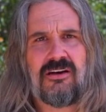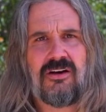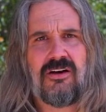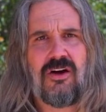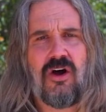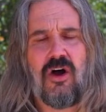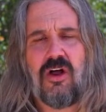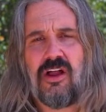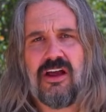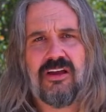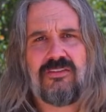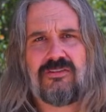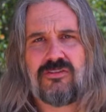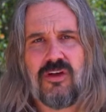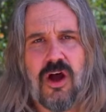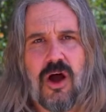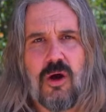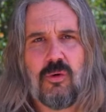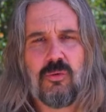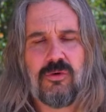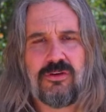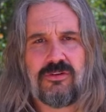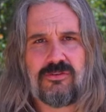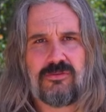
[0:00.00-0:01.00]
All I saw
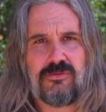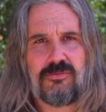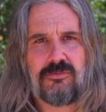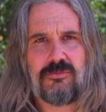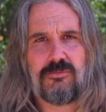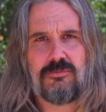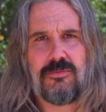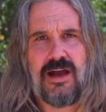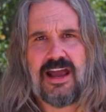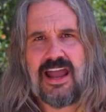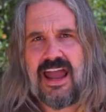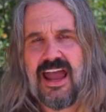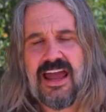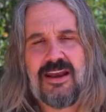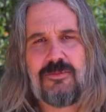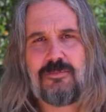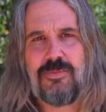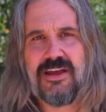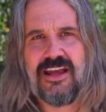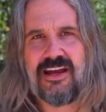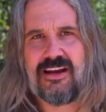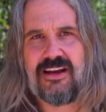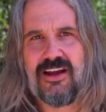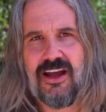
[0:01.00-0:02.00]
was my head
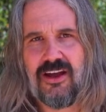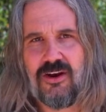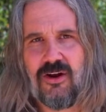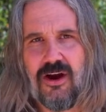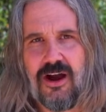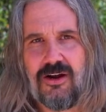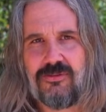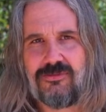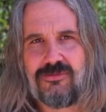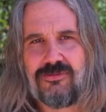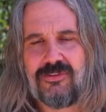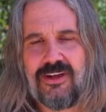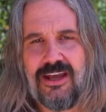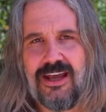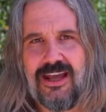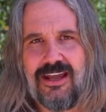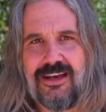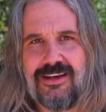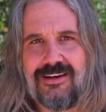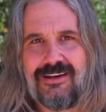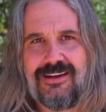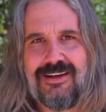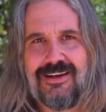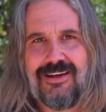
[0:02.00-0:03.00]
being cut off
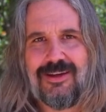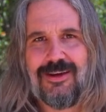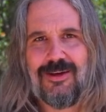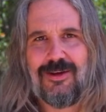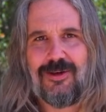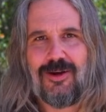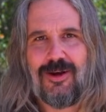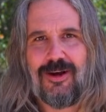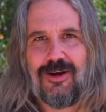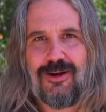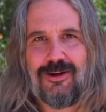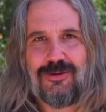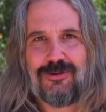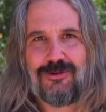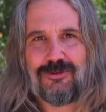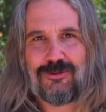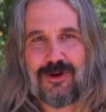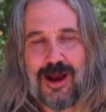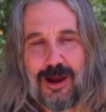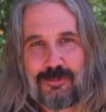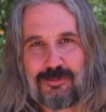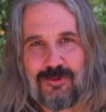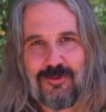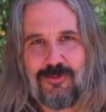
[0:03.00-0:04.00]
and a
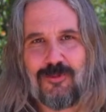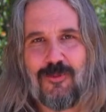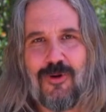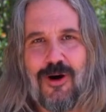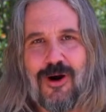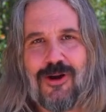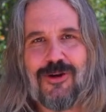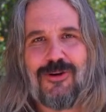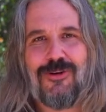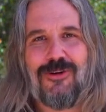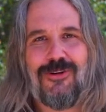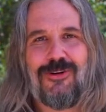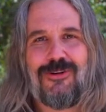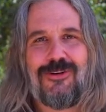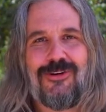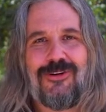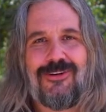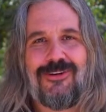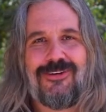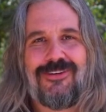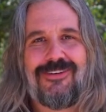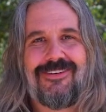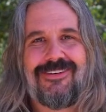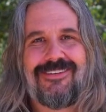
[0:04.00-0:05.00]
drop of water
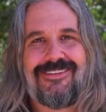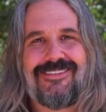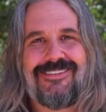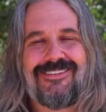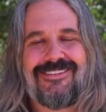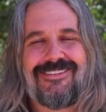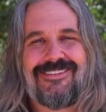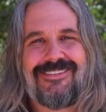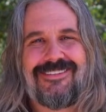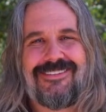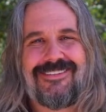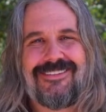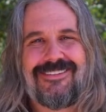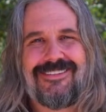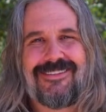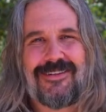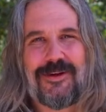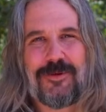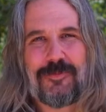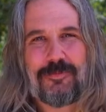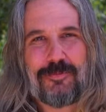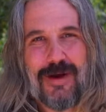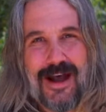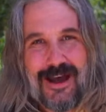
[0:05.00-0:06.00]

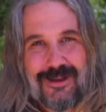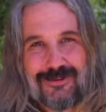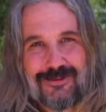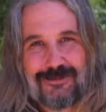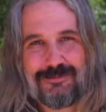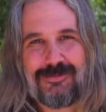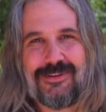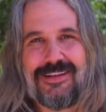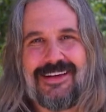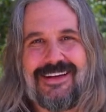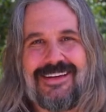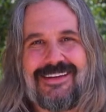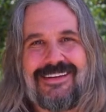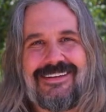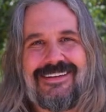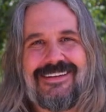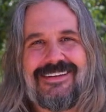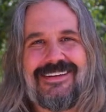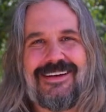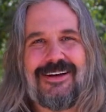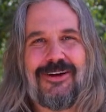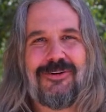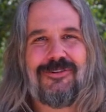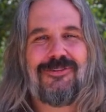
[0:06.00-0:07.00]
possibly,
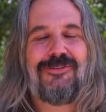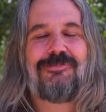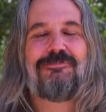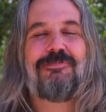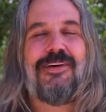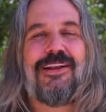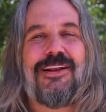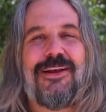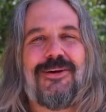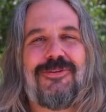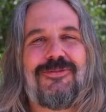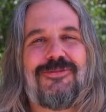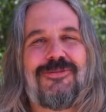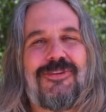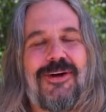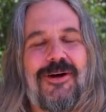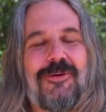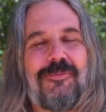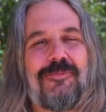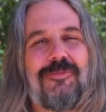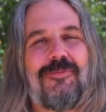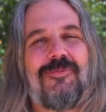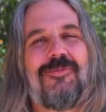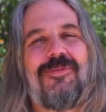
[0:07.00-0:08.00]
you know, spilling
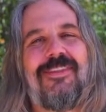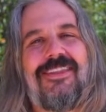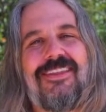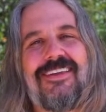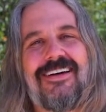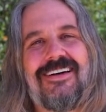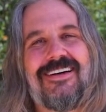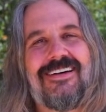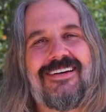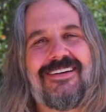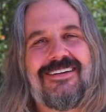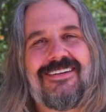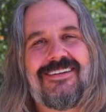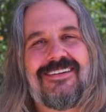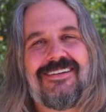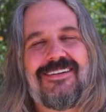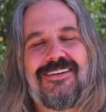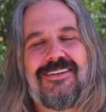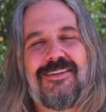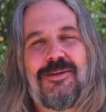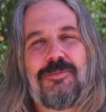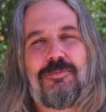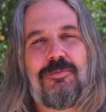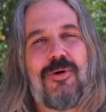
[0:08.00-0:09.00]
from the
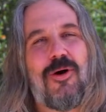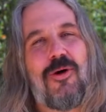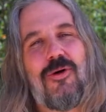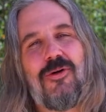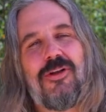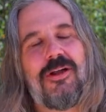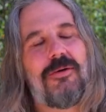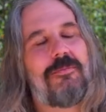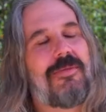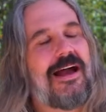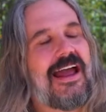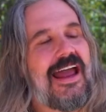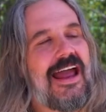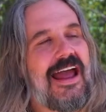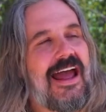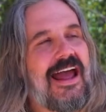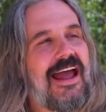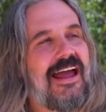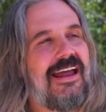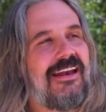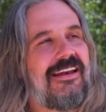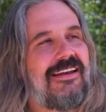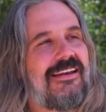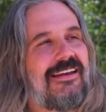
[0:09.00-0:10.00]
bowl on my
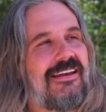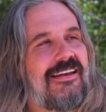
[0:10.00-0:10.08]
head.